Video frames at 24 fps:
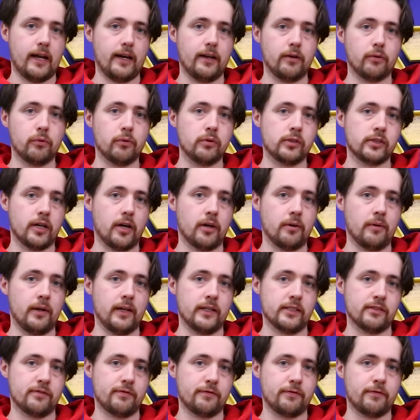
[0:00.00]
it also
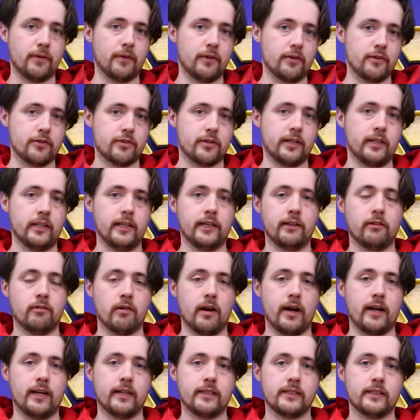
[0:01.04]
is functionally
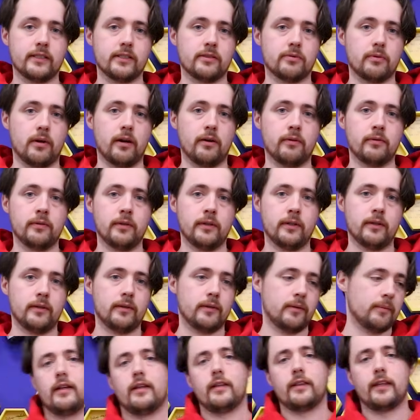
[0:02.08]
great as well.
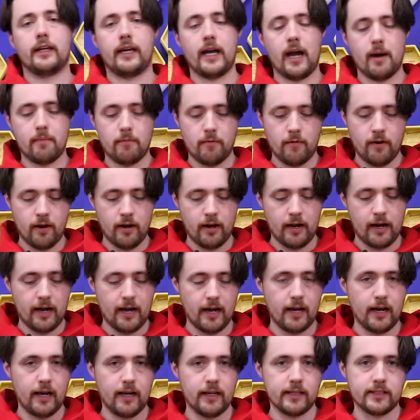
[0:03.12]
The camera
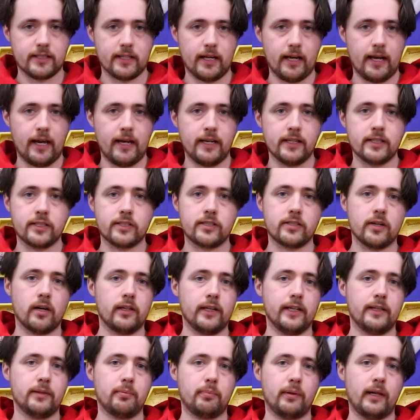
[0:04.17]
has a
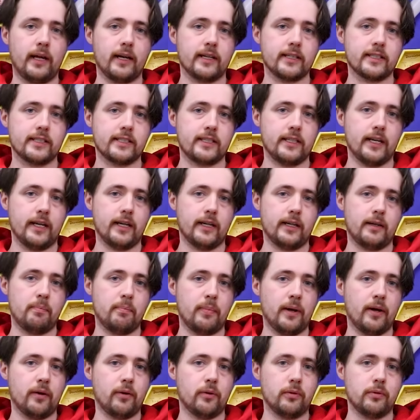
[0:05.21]
solid plastic
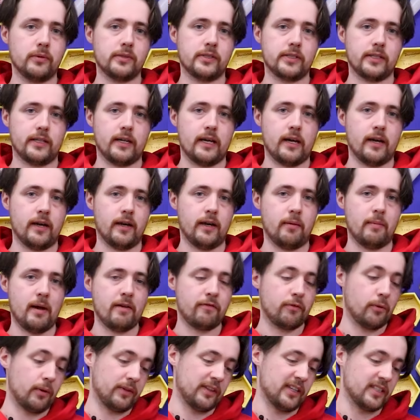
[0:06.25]
build.
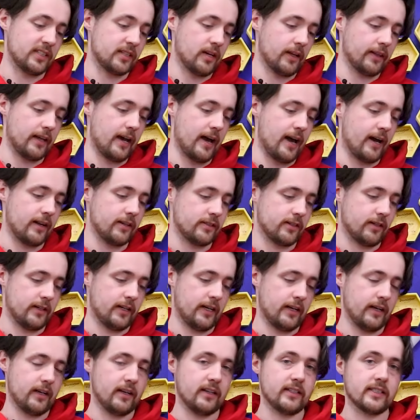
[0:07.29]
Everyone that's got their hands on
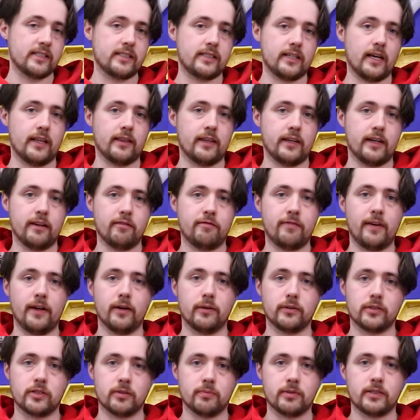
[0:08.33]
it has said that it
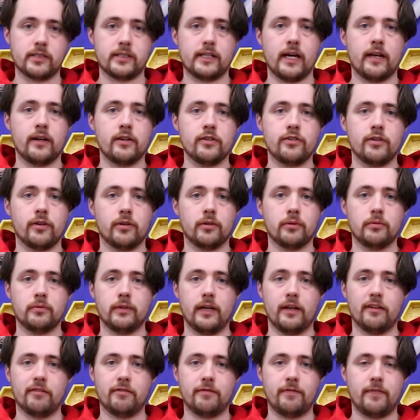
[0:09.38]
feels substantial,
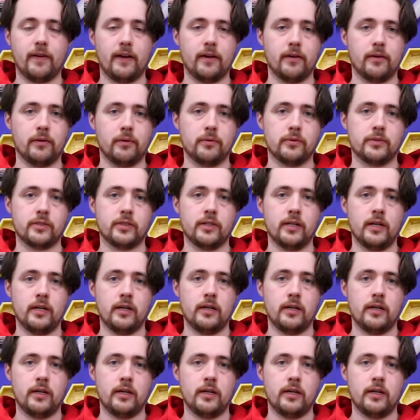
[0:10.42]
it feels